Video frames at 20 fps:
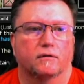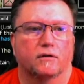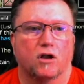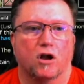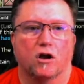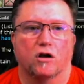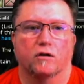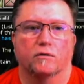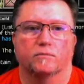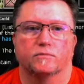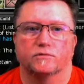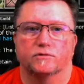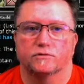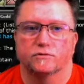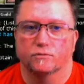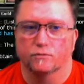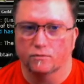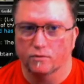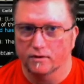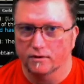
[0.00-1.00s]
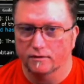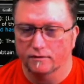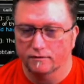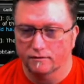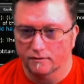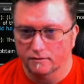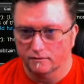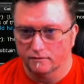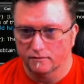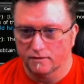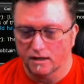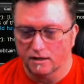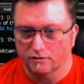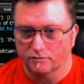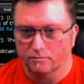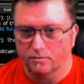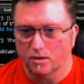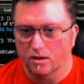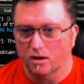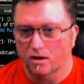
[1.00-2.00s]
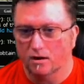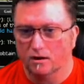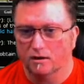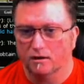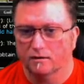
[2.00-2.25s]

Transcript: comes with death block.